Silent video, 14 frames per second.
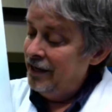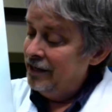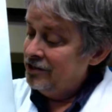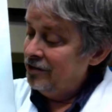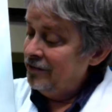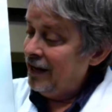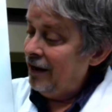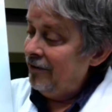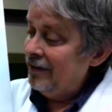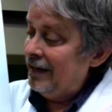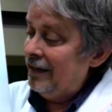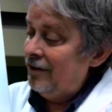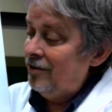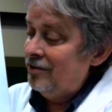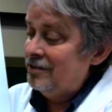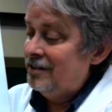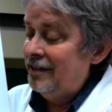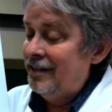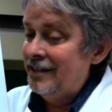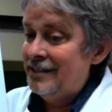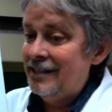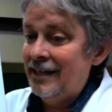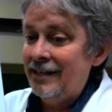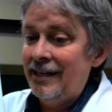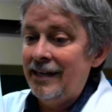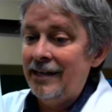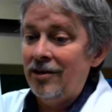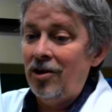So now it enters the
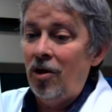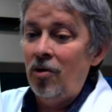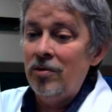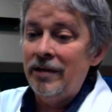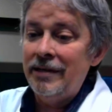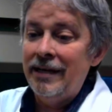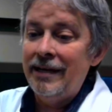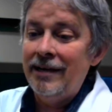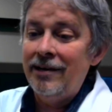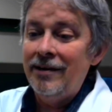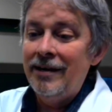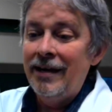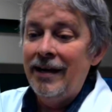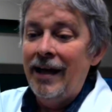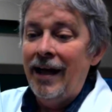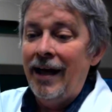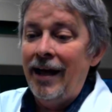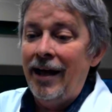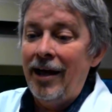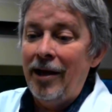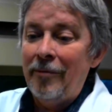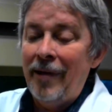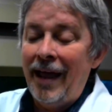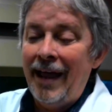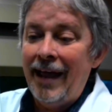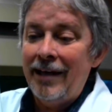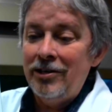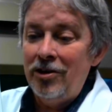descending colon here
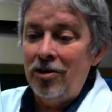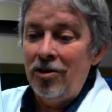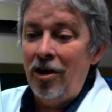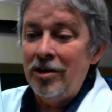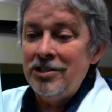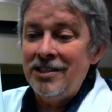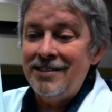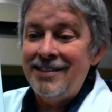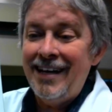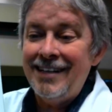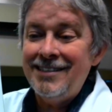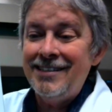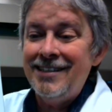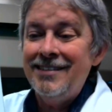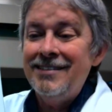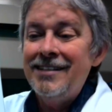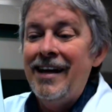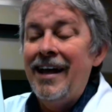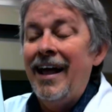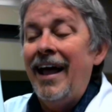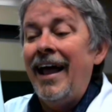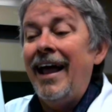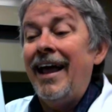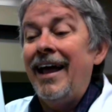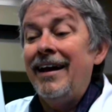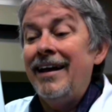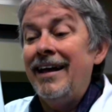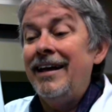and your large intestine,
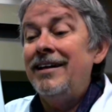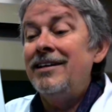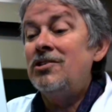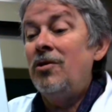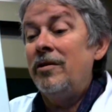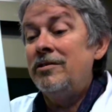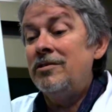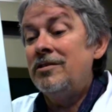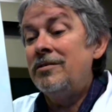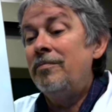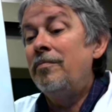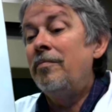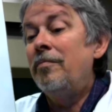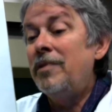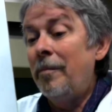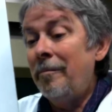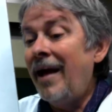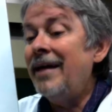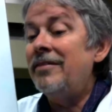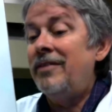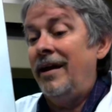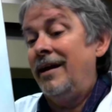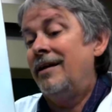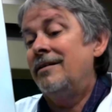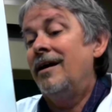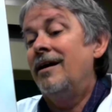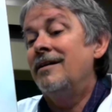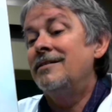and it is going to, the main thing it
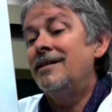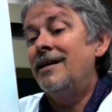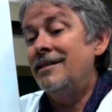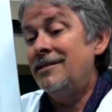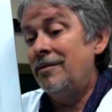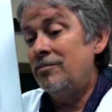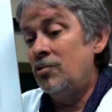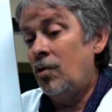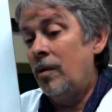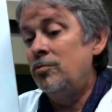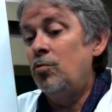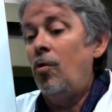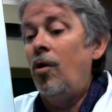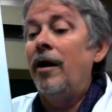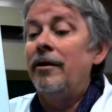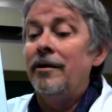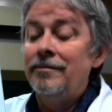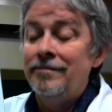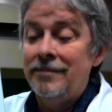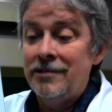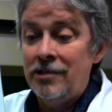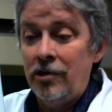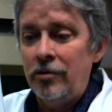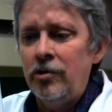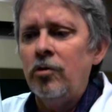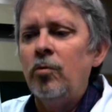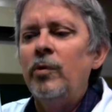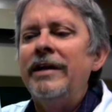does is absorb the water. So
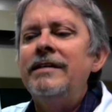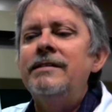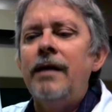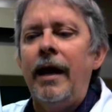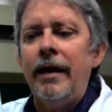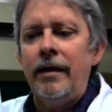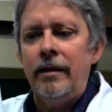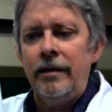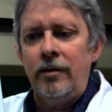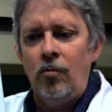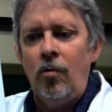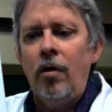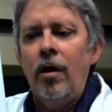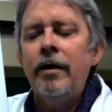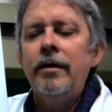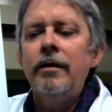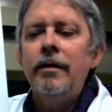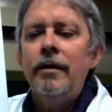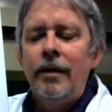you're recycling water,